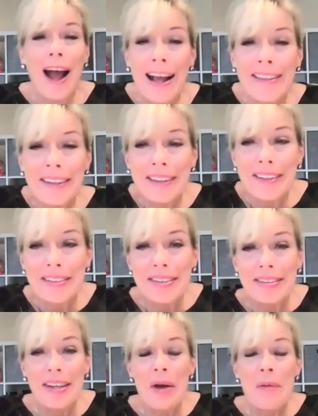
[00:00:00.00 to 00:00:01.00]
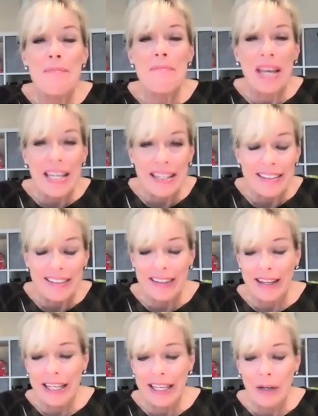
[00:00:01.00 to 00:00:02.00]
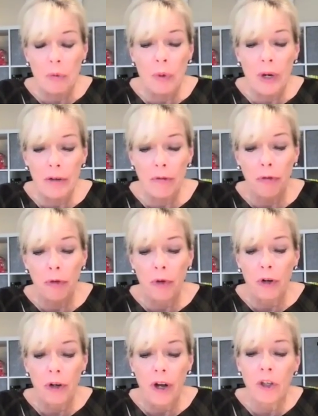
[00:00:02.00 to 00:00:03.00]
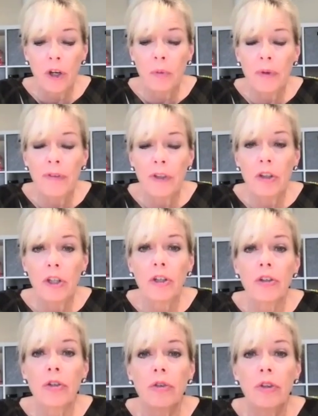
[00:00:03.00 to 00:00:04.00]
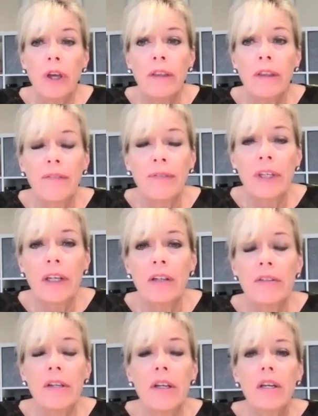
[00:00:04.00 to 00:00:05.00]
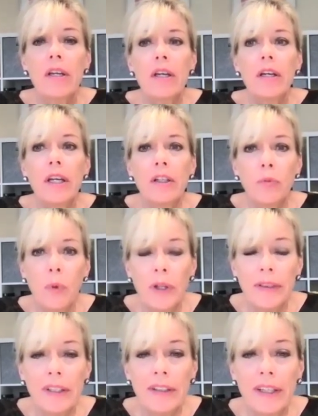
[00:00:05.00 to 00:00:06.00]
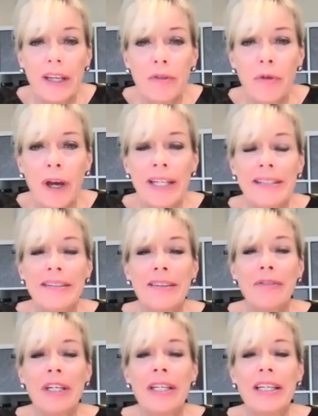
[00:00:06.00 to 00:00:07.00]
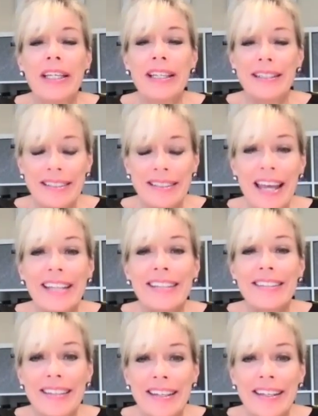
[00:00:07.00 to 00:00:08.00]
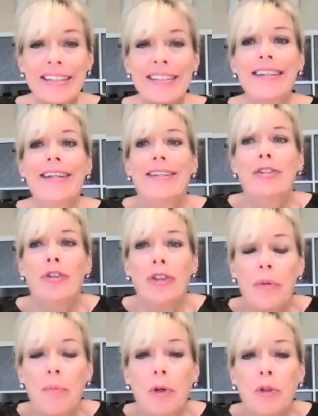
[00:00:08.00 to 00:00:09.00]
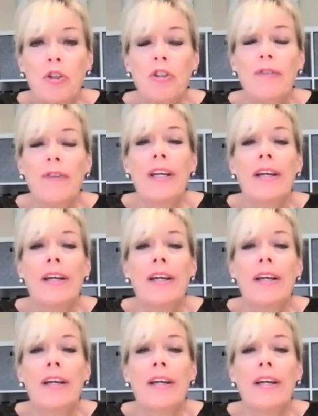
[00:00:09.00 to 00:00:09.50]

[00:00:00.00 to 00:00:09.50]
I think this is amazing. I can't wait for young women to hear you say that, because it's one thing to get invited to the meeting, and it's the next thing to then participate.